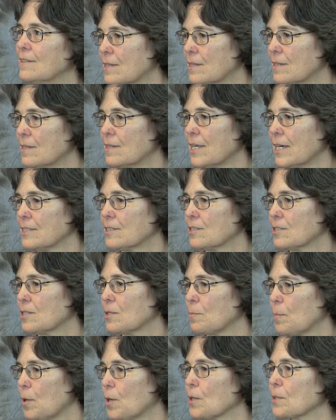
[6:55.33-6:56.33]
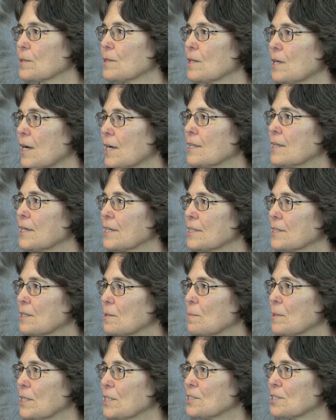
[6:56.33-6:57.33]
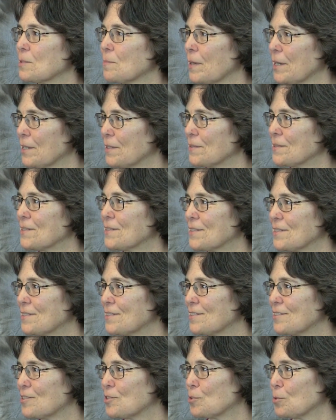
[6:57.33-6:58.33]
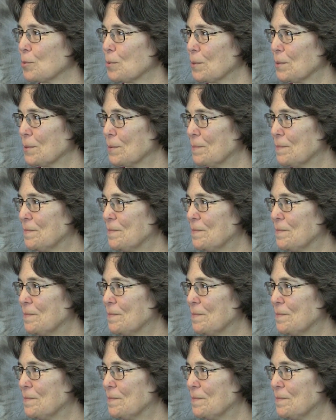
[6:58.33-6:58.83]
That's the part that I like the best about the tool.